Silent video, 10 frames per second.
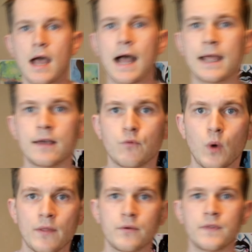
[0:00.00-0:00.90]
I have
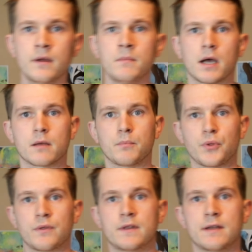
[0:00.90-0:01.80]
weathered them a
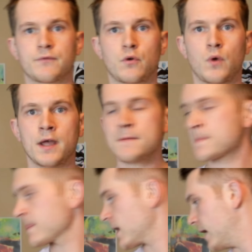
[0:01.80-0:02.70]
completely different way,
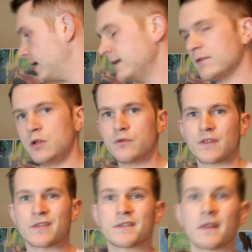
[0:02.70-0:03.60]
and even used
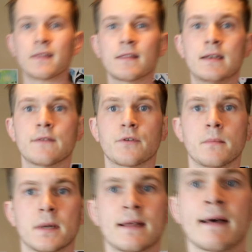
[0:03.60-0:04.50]
a slightly different
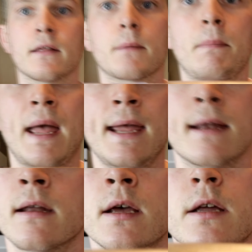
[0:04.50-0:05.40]
metallic
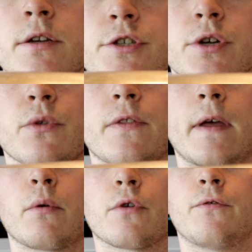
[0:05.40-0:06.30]
paint to show that
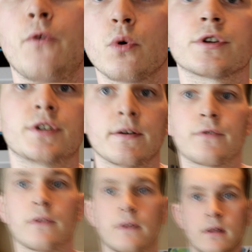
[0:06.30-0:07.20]
they were forged
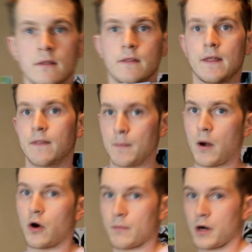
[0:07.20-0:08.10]
differently than the
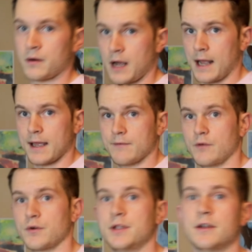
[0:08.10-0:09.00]
armor I have
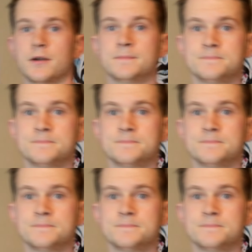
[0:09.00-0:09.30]
over here.